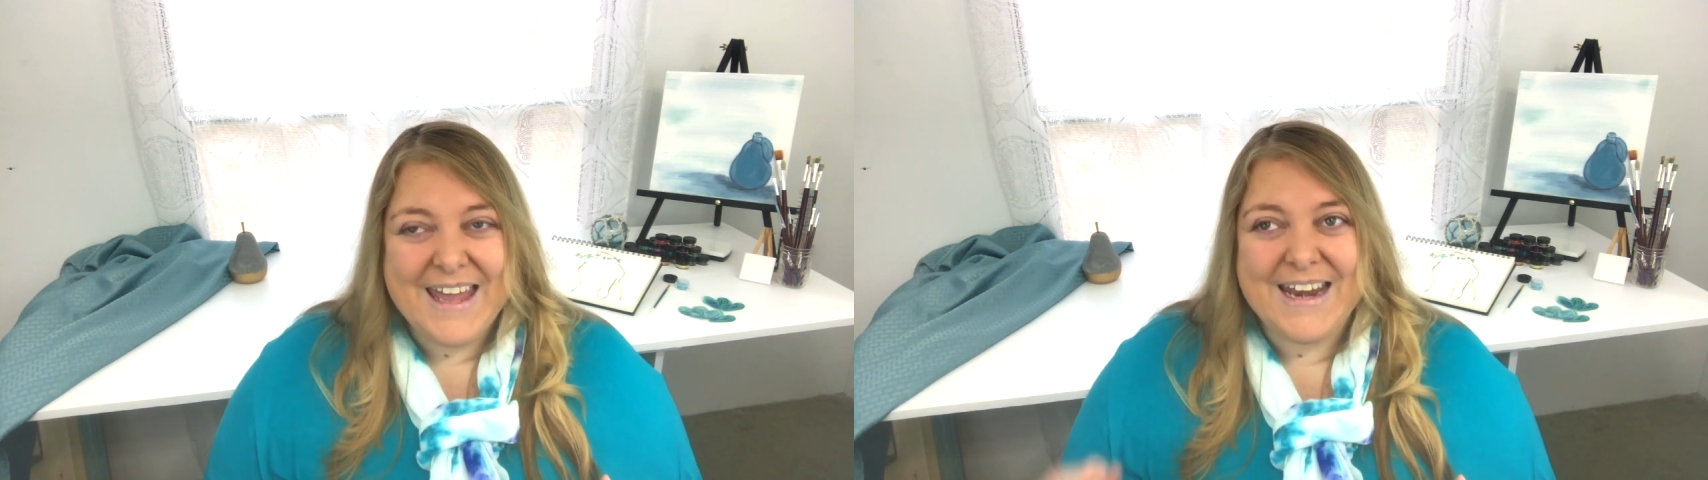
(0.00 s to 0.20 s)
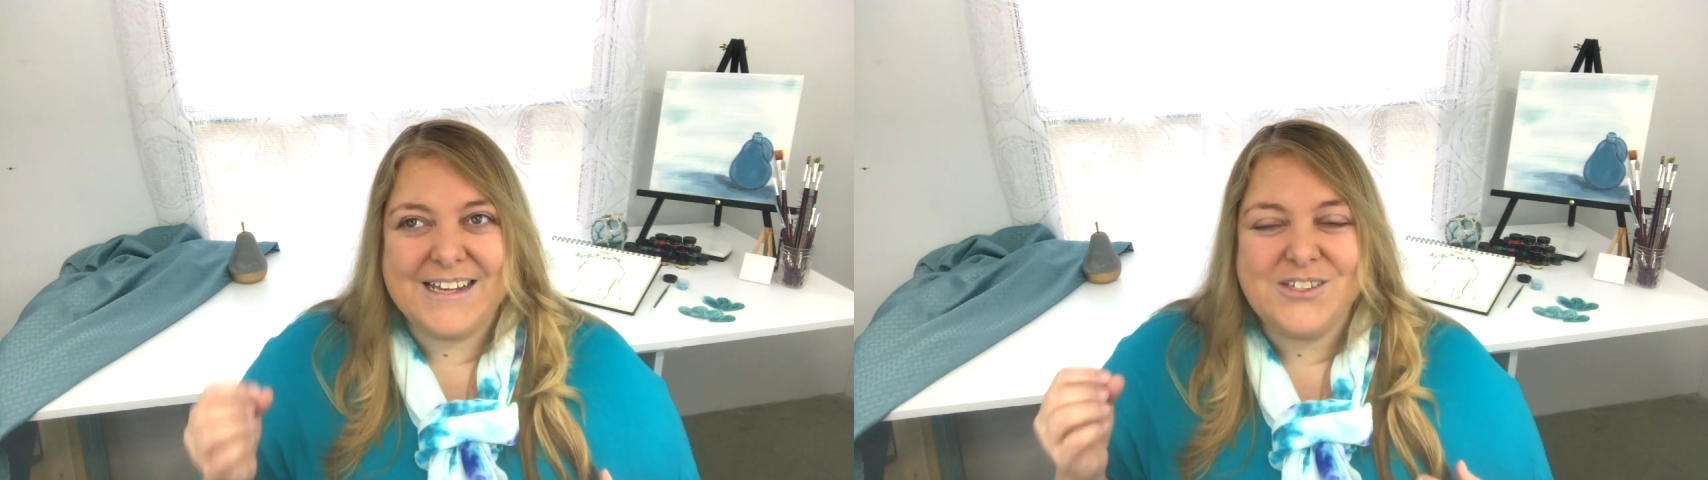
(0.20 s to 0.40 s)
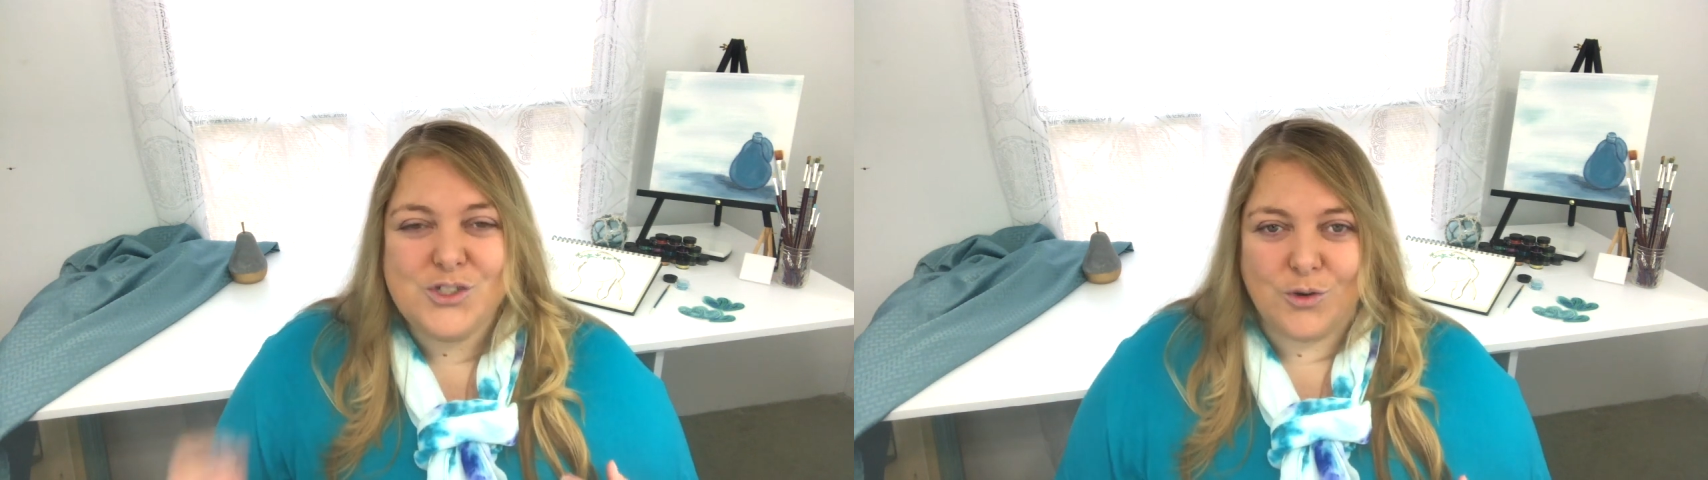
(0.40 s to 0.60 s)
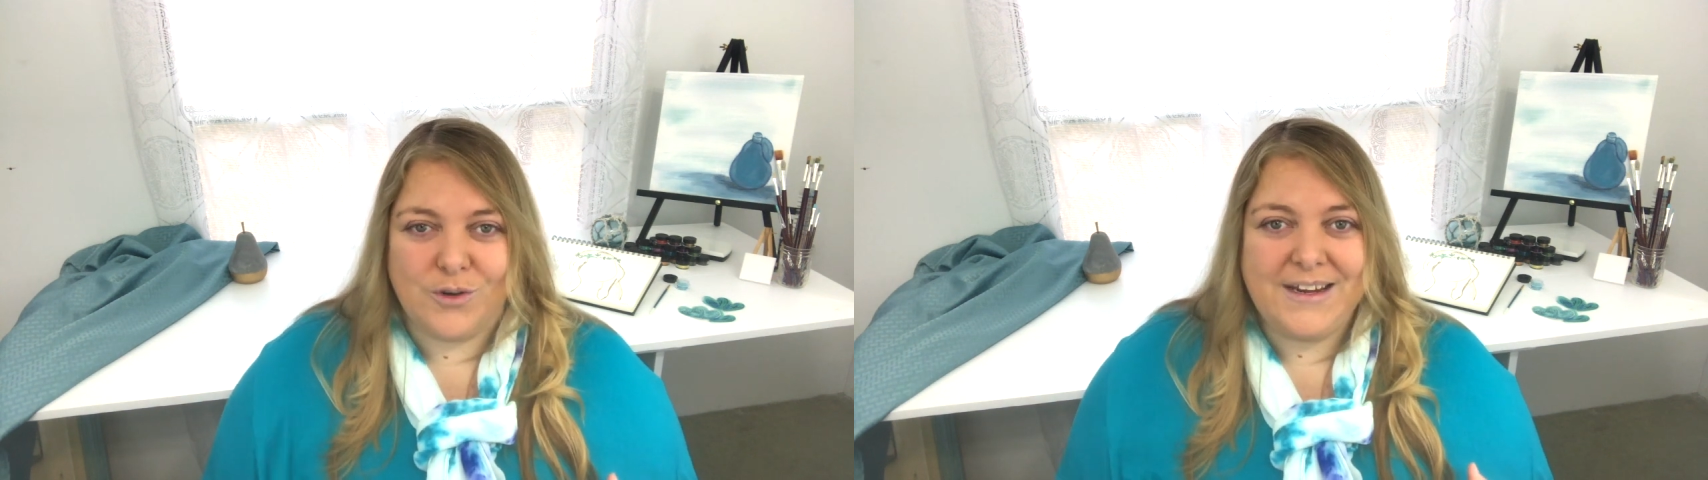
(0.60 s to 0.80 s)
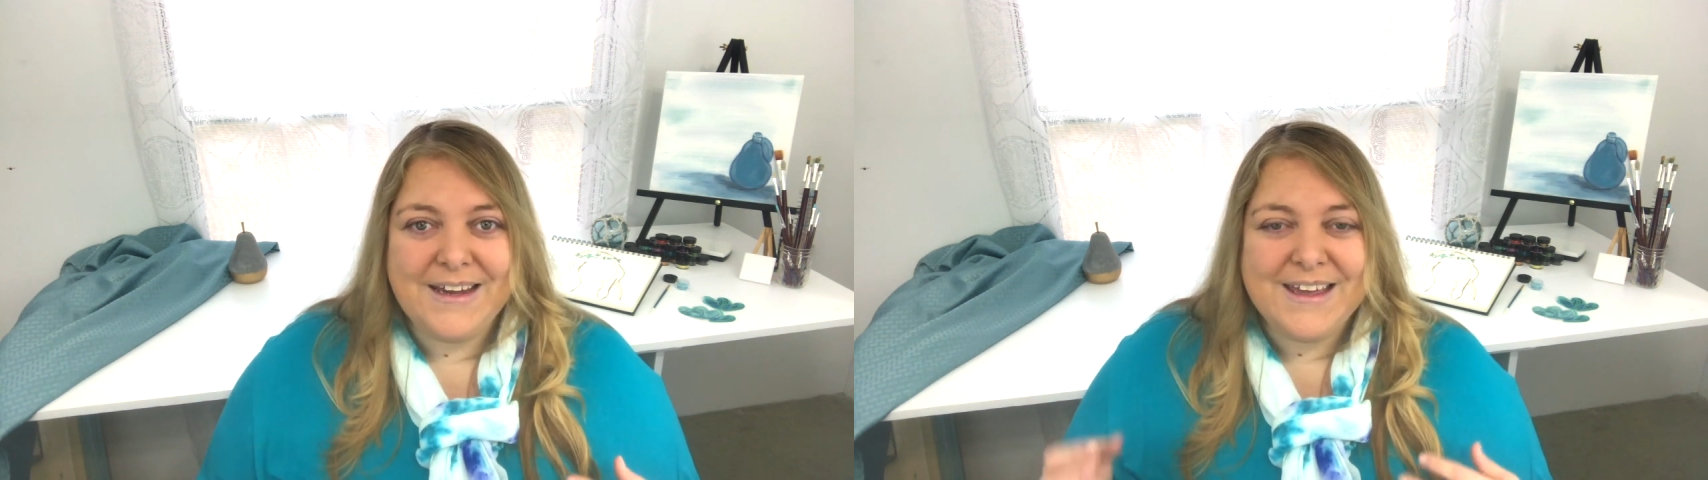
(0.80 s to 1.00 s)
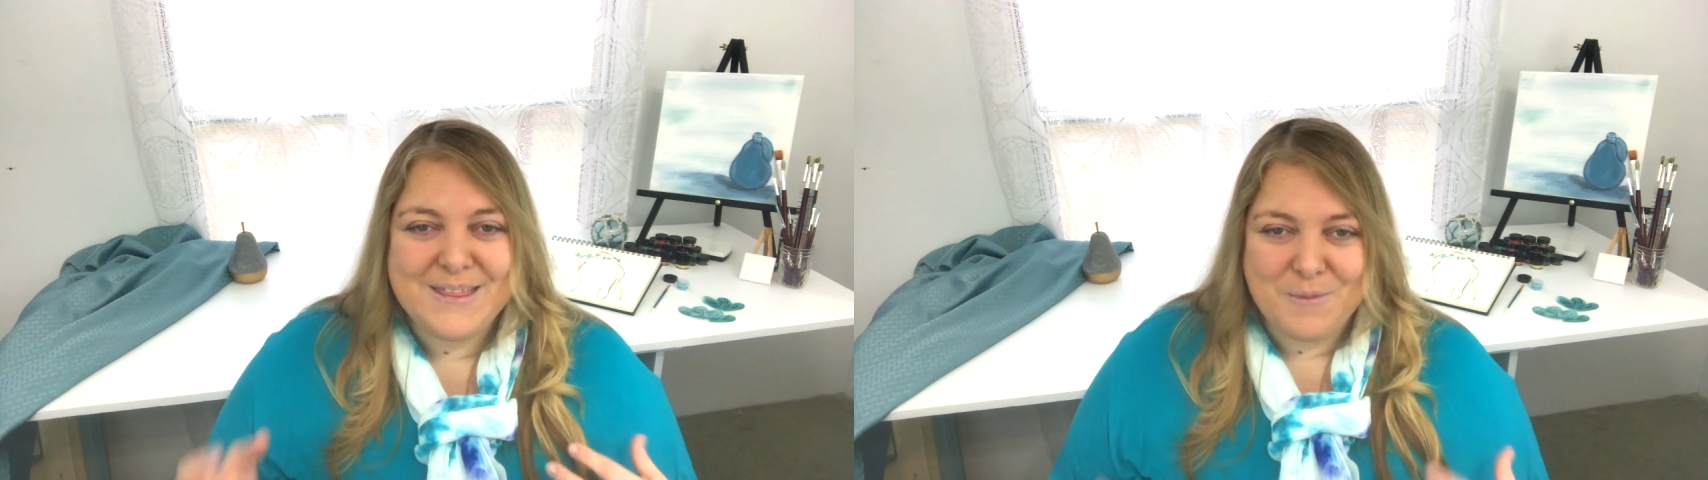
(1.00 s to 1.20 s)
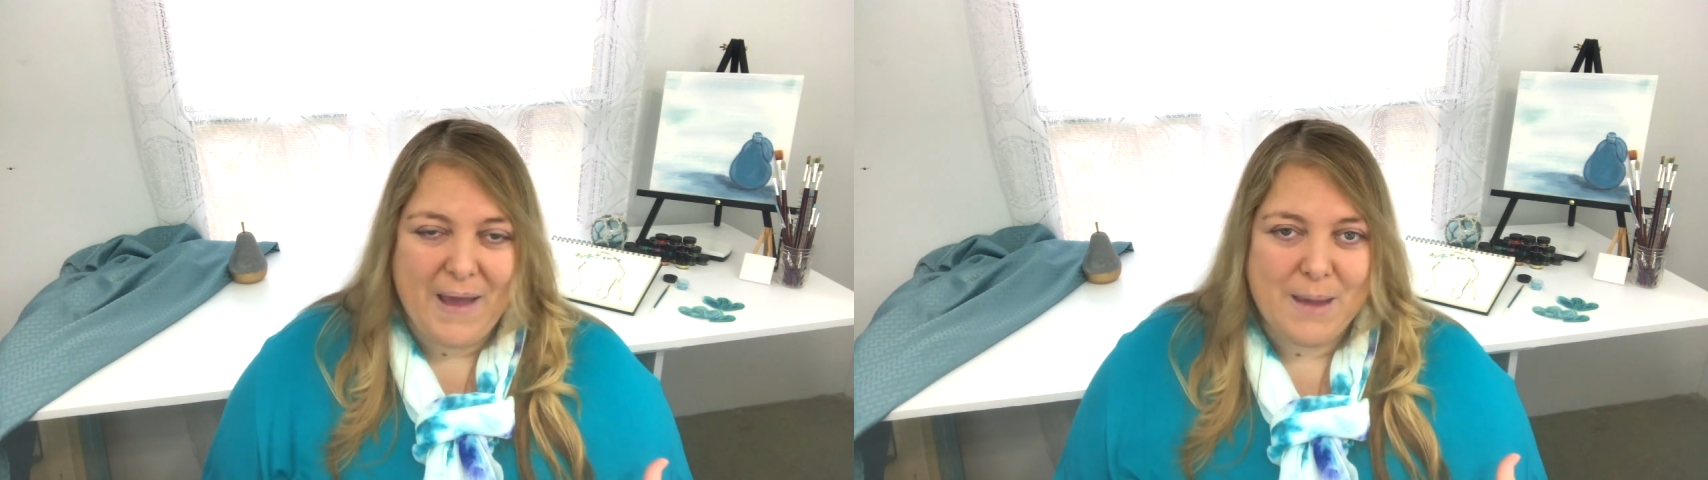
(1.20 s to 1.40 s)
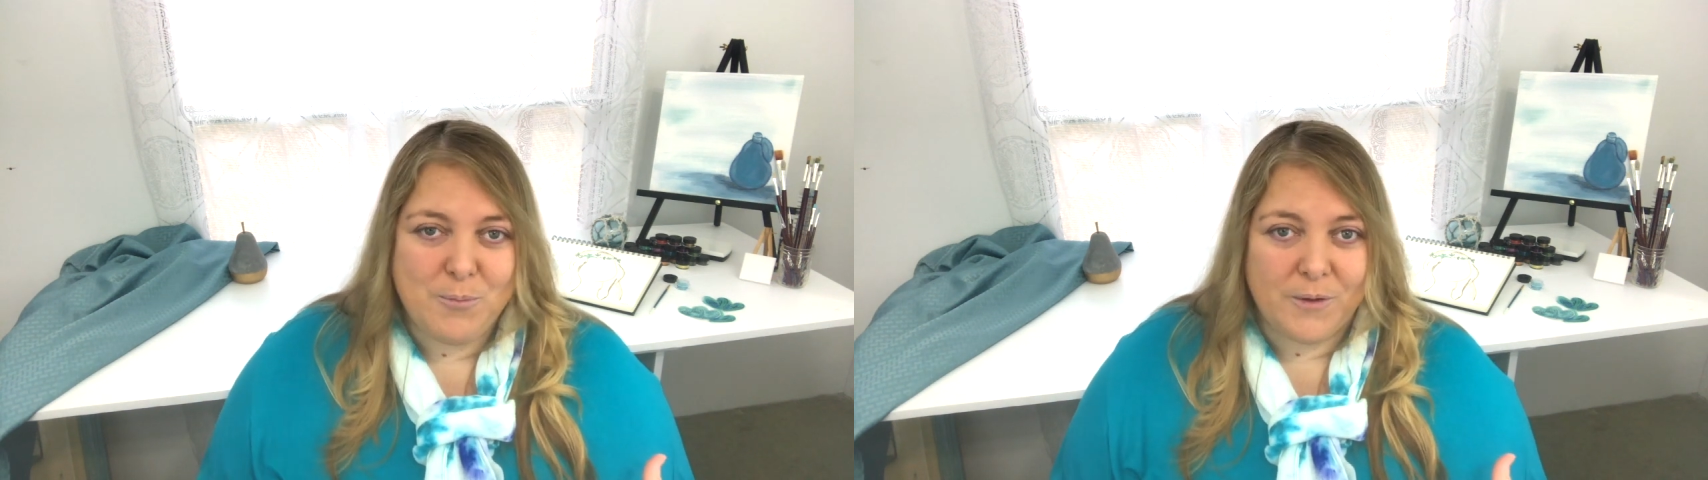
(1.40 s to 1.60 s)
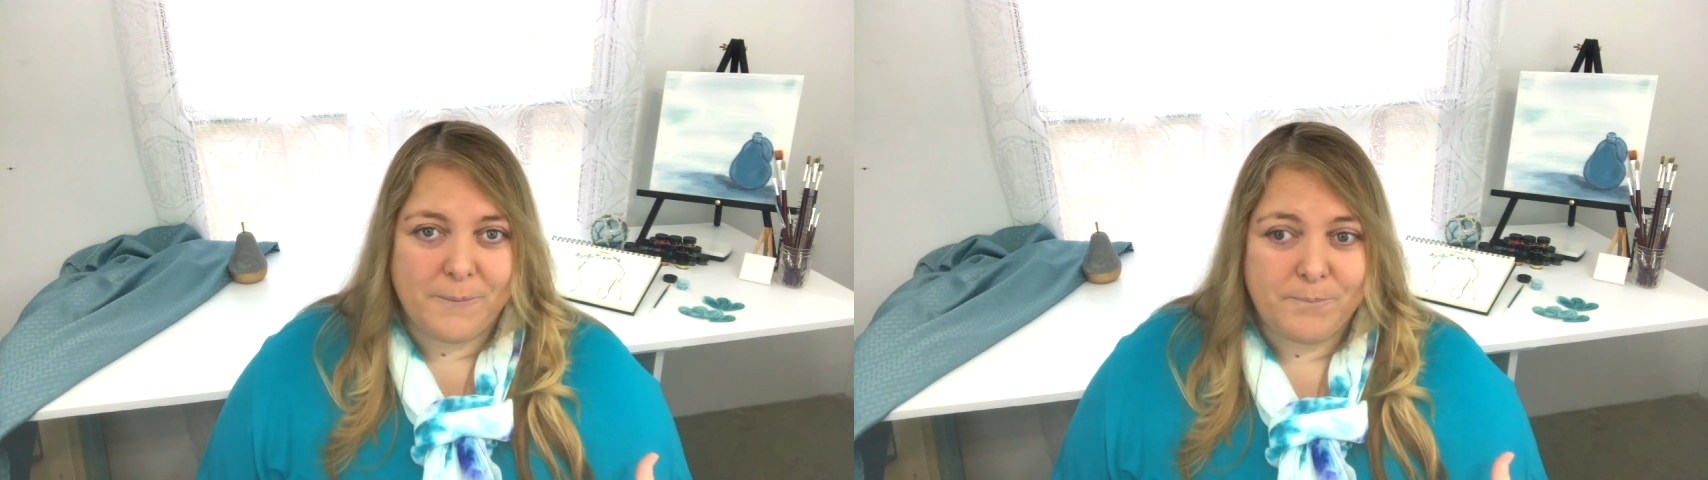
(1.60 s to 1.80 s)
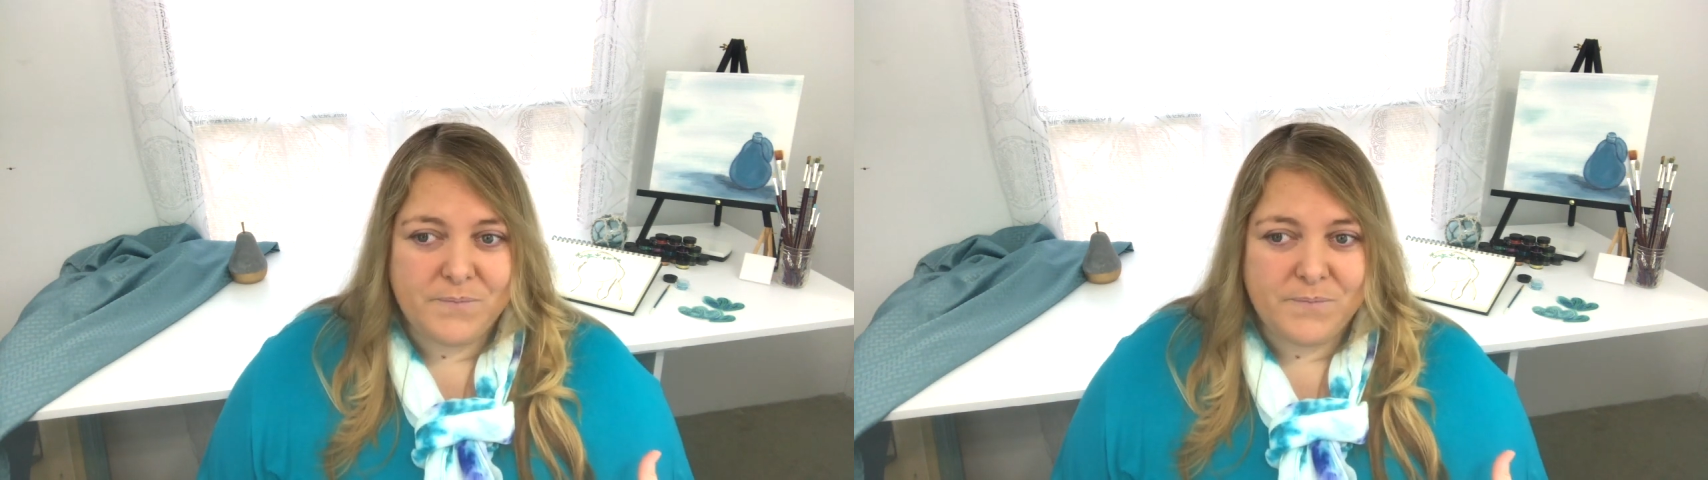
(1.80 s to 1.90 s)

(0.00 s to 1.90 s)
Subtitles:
and enjoying the Bible.